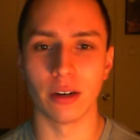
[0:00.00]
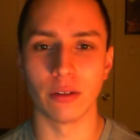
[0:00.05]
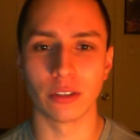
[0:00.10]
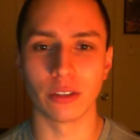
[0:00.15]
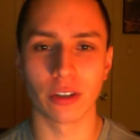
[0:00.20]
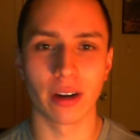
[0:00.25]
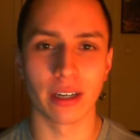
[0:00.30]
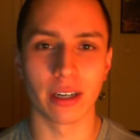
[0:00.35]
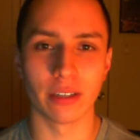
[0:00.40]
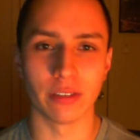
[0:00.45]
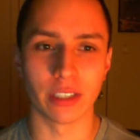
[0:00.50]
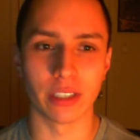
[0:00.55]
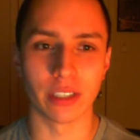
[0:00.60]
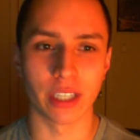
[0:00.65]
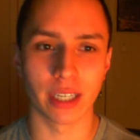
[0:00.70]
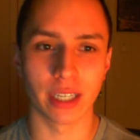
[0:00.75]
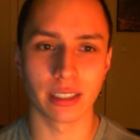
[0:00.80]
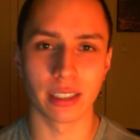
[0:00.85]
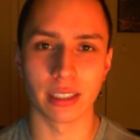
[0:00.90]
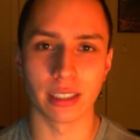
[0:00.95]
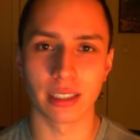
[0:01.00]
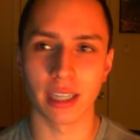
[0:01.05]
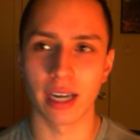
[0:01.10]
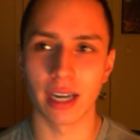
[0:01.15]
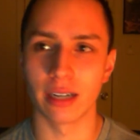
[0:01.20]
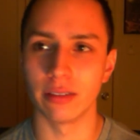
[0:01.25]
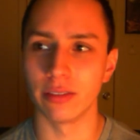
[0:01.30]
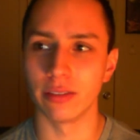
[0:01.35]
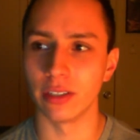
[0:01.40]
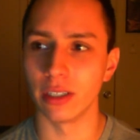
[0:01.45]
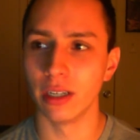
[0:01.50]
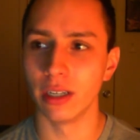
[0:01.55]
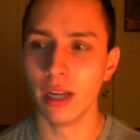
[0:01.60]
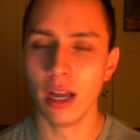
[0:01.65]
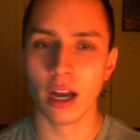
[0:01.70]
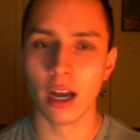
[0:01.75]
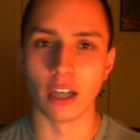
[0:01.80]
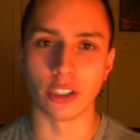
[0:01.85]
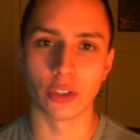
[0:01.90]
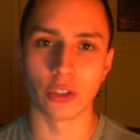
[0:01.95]
trying to ingest it. It's kind of a
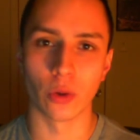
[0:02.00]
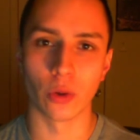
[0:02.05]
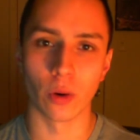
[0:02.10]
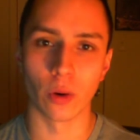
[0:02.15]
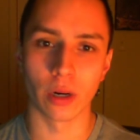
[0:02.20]
chore,